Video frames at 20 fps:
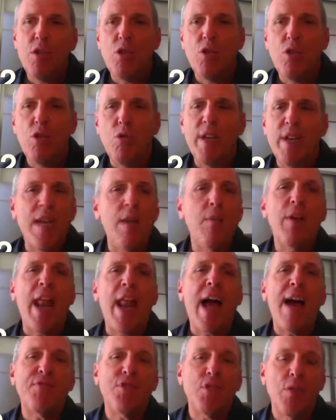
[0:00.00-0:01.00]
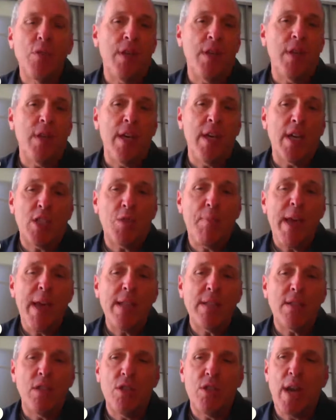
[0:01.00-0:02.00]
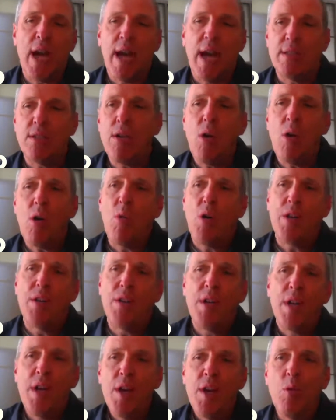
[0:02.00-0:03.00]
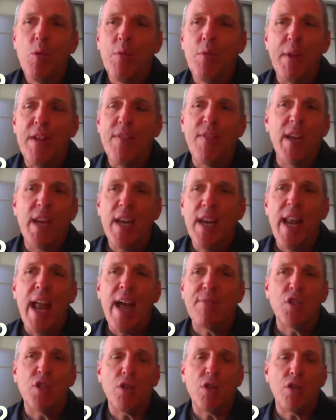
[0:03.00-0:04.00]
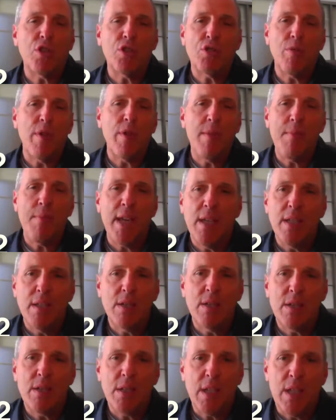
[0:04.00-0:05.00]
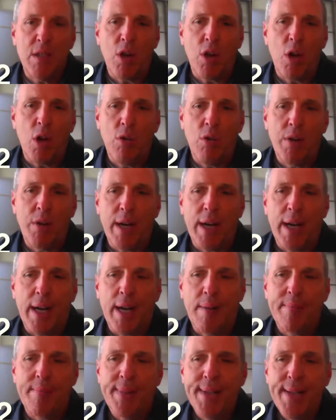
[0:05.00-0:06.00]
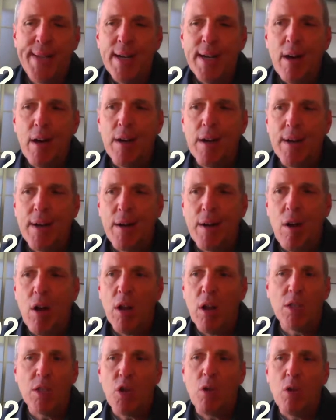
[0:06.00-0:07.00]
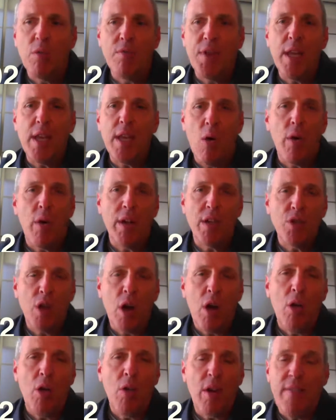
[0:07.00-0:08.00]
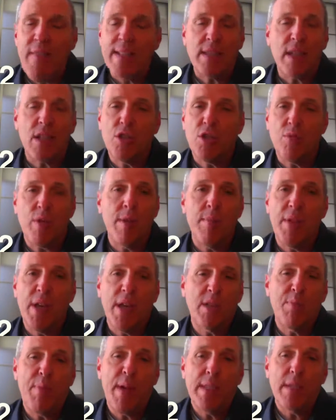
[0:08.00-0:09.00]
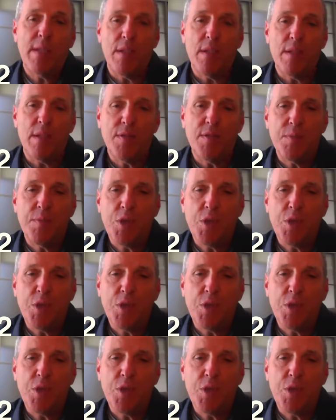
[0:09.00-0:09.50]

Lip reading: he would have to, the expense, as you guys know, would be that he'd have to start streaming his own all his own video on his own, and that's extremely expensive. So